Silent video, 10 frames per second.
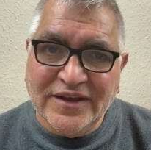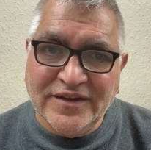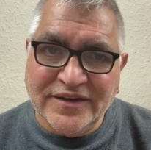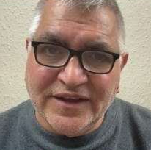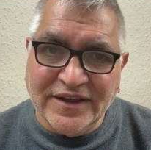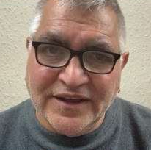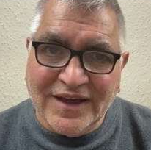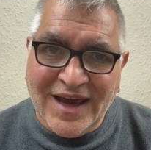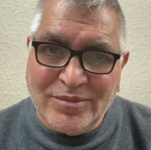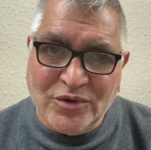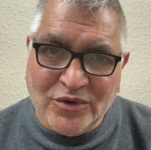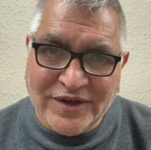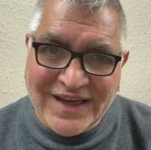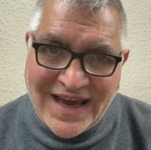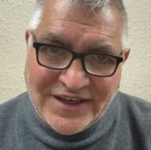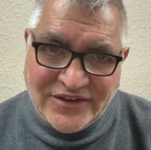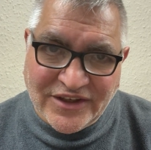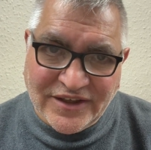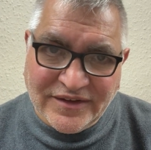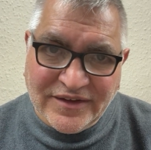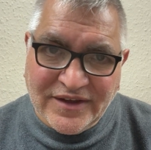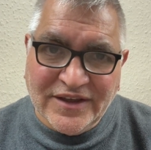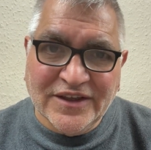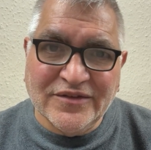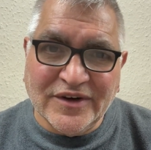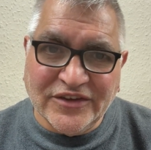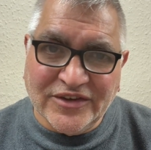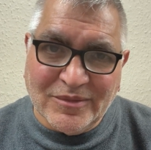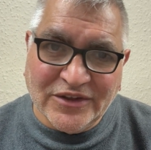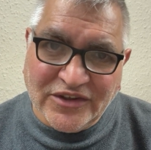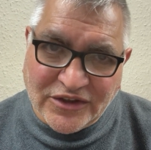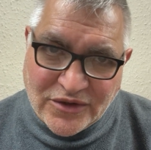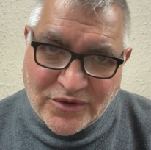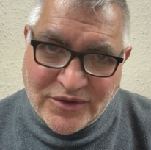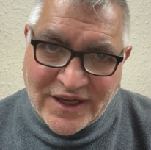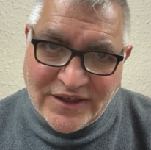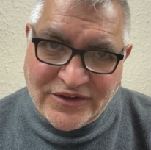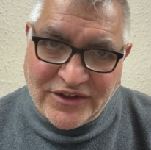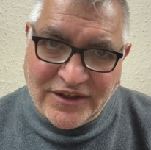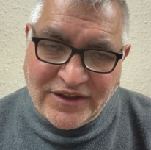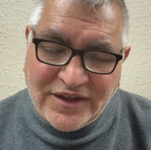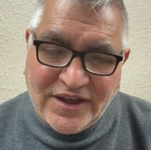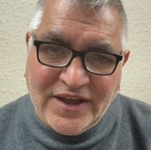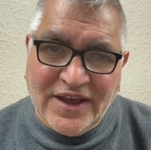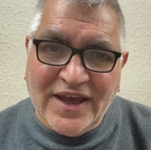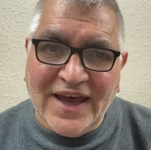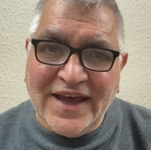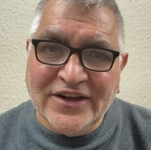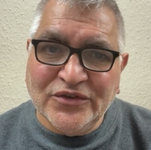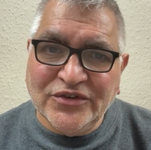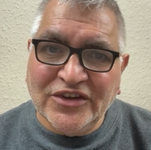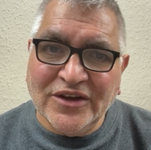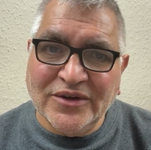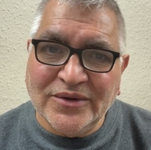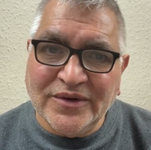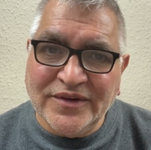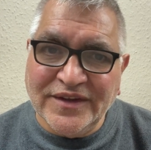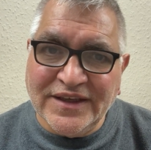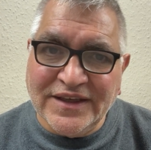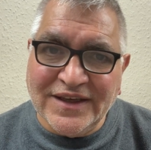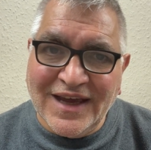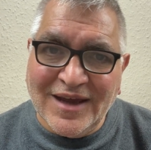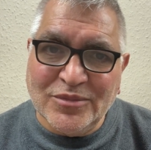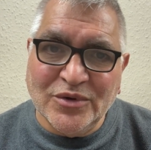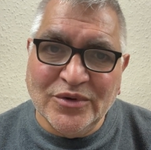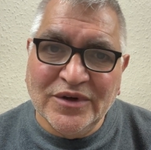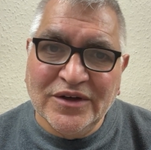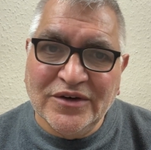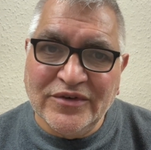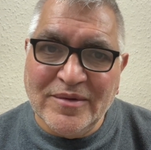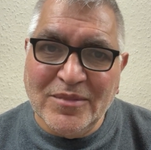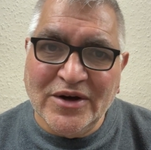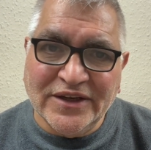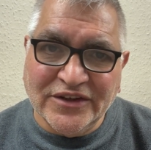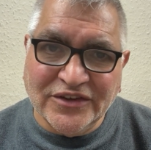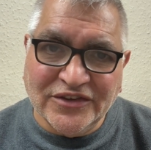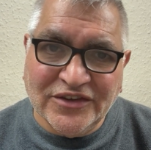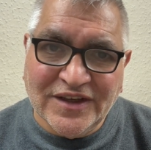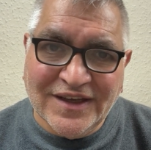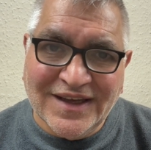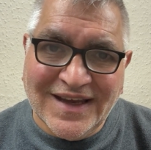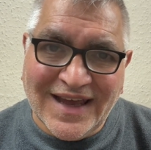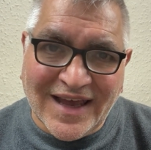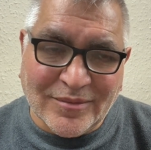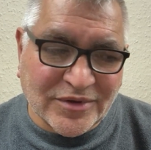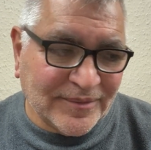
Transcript: the Apple Calendar, very similar to Google Calendar, and also the Apple Reminders app.